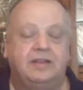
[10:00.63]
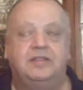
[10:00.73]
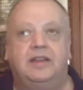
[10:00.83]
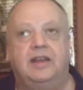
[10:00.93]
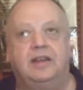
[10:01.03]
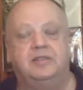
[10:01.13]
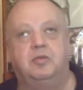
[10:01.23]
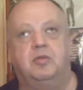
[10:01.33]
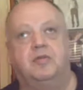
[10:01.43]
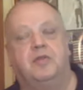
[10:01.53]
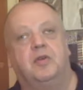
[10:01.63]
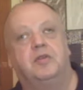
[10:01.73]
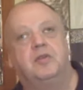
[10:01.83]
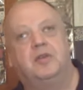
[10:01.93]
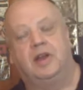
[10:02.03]
actually explore
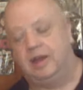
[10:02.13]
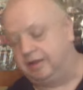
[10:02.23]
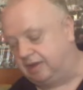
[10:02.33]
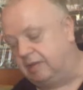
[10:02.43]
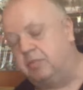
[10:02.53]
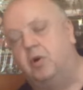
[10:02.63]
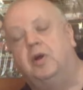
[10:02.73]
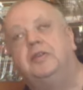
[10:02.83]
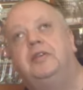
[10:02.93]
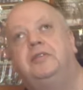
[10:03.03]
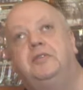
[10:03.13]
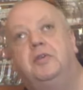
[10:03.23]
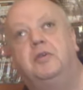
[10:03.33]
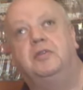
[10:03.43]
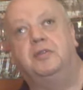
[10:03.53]
further, and I bought
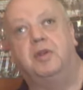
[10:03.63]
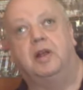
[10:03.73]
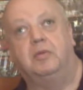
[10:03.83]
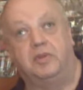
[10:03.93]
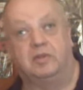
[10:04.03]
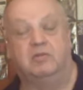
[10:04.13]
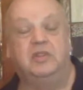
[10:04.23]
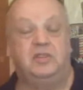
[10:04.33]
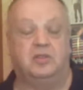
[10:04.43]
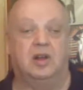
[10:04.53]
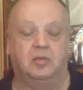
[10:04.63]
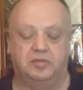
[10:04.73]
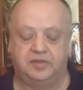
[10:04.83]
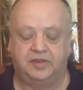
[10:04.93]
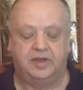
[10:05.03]
two of their only two
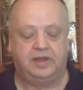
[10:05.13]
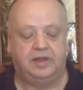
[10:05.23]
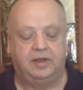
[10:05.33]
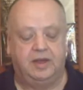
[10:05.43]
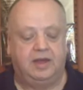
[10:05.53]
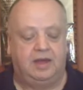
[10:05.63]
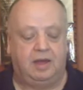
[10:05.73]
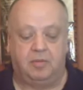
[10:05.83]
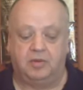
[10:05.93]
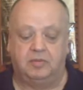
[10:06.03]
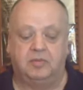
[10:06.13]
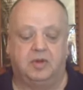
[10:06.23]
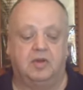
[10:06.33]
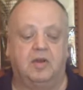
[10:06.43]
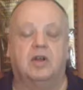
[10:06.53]
albums, I think. I bought them
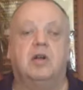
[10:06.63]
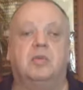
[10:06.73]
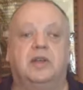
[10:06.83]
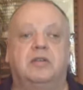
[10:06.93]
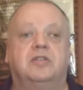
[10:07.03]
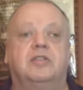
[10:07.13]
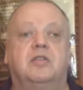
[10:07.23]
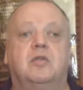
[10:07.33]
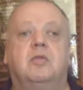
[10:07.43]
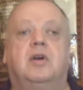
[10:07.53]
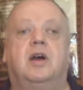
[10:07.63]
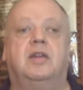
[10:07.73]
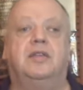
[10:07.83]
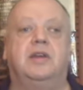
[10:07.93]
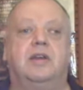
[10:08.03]
a couple of years ago,
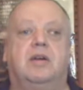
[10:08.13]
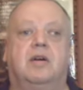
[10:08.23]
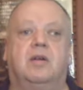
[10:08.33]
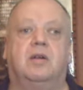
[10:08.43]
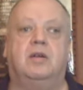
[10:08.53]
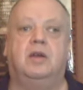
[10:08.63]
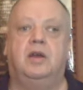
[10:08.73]
and they are,